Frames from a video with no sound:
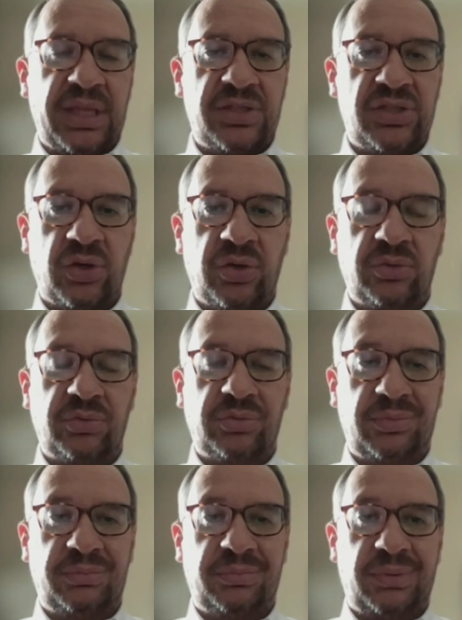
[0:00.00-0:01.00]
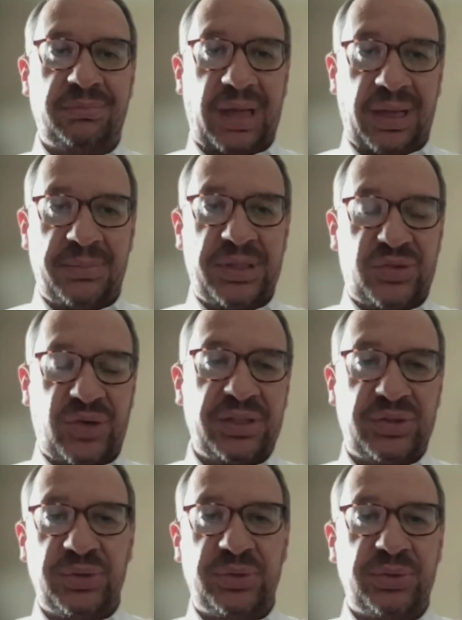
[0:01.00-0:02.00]
So, I mean,
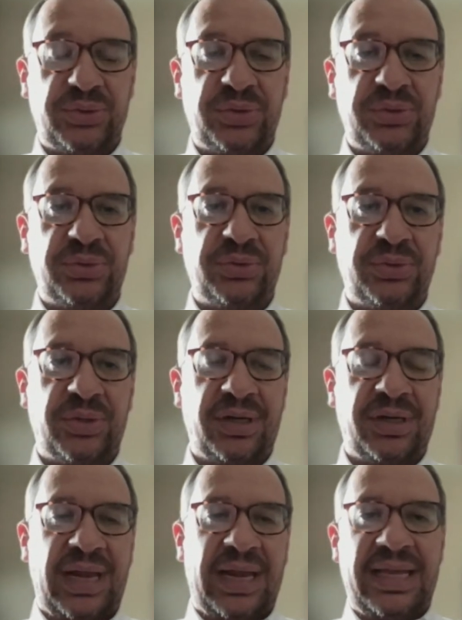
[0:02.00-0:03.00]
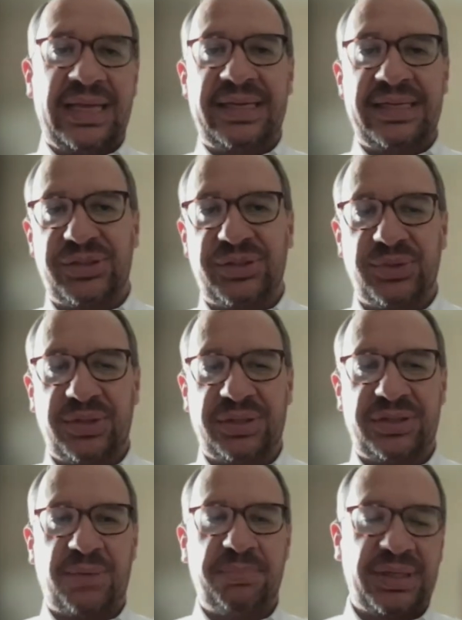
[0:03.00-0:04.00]
trying to link it to the
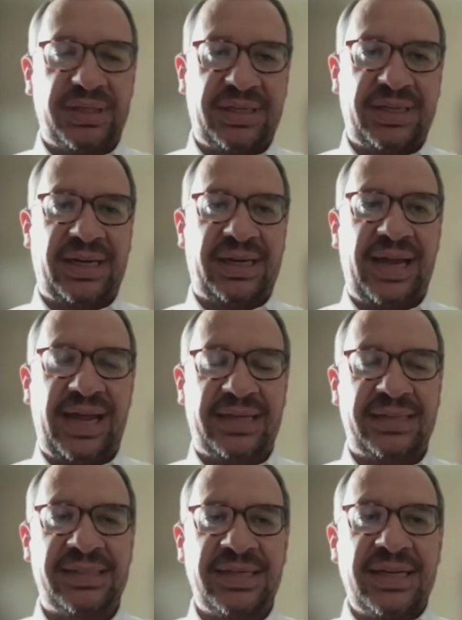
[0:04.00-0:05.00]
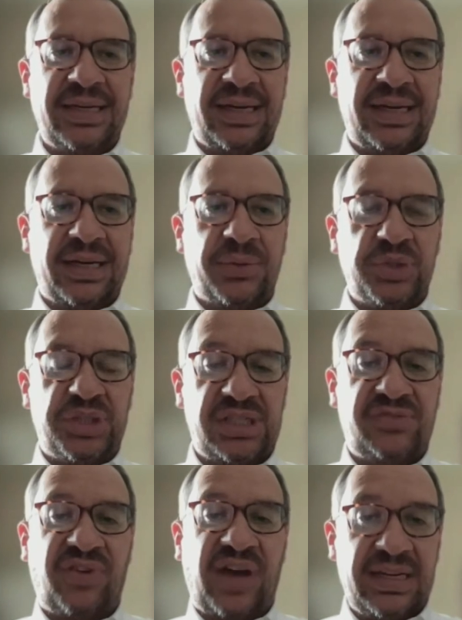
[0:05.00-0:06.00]
topic at hand, which
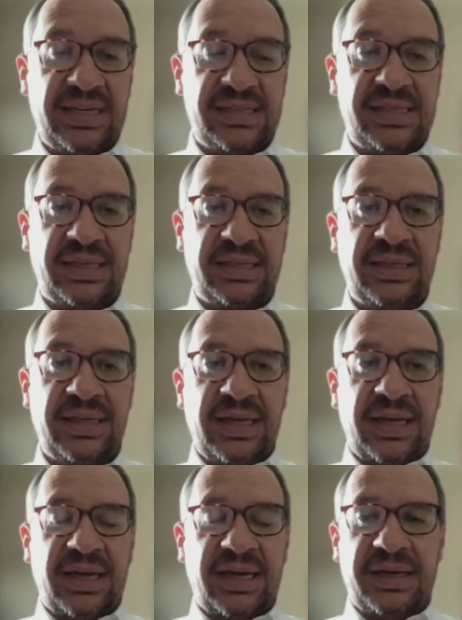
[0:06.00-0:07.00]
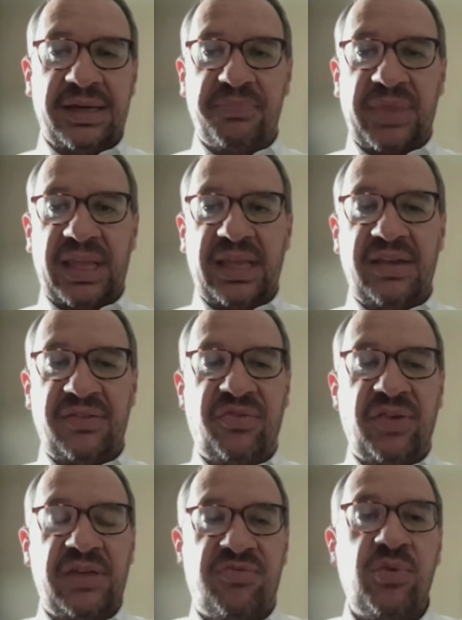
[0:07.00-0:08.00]
is financing,
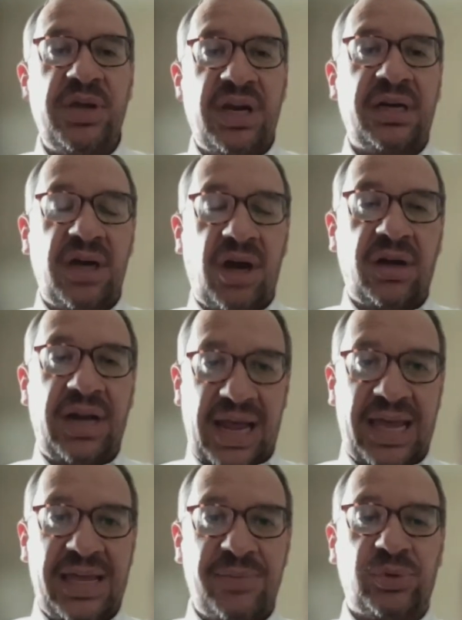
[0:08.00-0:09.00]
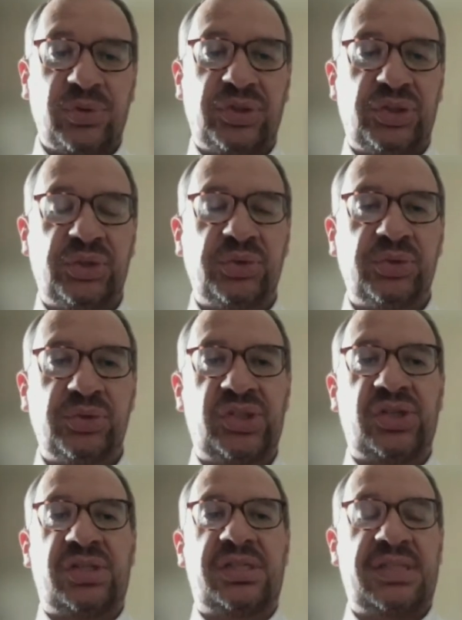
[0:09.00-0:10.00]
if we are not able to
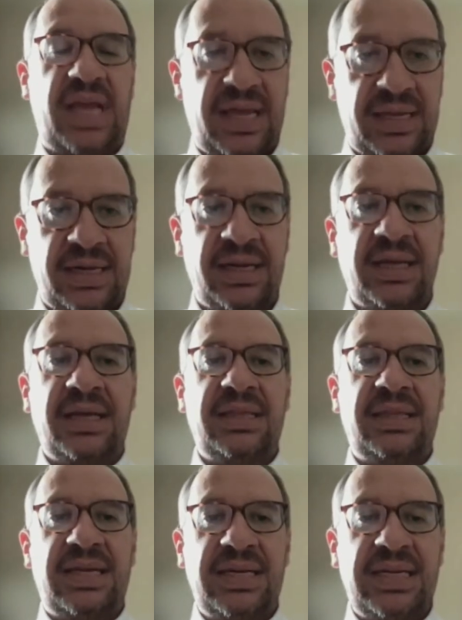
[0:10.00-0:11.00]
sustain the